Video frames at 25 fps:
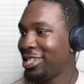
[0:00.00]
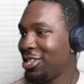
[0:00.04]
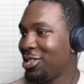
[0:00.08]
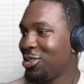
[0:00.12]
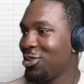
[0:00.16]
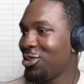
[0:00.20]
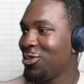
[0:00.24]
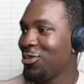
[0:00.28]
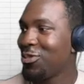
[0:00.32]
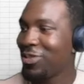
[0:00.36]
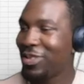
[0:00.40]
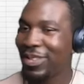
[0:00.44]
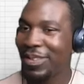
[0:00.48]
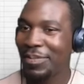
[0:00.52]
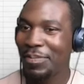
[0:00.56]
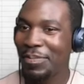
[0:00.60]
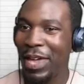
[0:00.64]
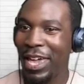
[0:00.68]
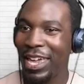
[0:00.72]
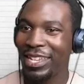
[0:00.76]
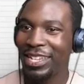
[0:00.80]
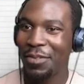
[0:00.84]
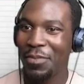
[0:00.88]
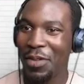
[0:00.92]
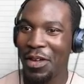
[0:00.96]
here's a new
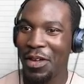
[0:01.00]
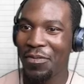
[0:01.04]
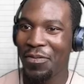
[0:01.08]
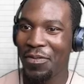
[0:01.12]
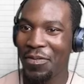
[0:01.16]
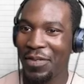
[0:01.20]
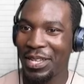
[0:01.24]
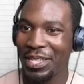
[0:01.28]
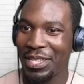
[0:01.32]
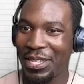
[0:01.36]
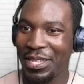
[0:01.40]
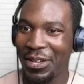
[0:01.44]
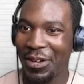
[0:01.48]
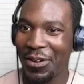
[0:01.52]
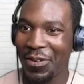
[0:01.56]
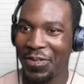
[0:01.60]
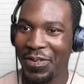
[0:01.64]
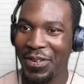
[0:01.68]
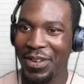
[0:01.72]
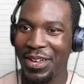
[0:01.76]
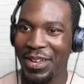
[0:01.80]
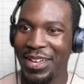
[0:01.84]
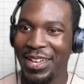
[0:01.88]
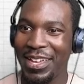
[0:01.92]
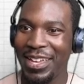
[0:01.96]
page I made for
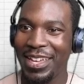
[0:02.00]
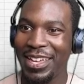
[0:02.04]
myself.